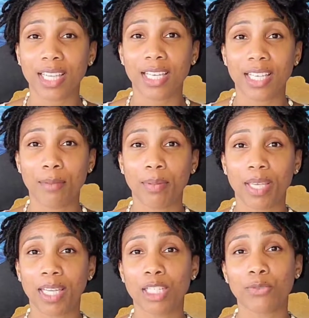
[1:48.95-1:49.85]
90 day
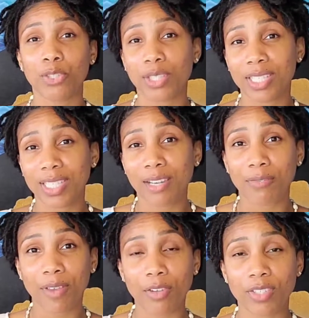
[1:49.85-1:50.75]
plan is for you to set
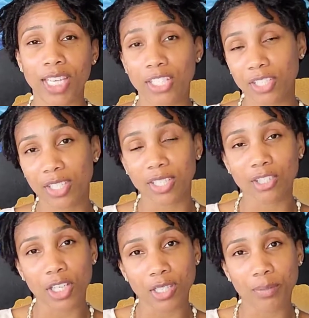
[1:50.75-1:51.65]
a foundation and
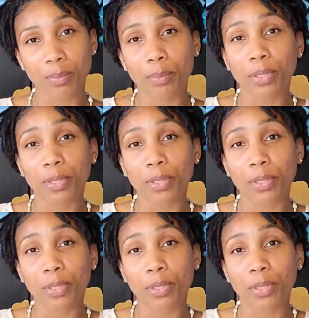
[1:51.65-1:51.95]
start to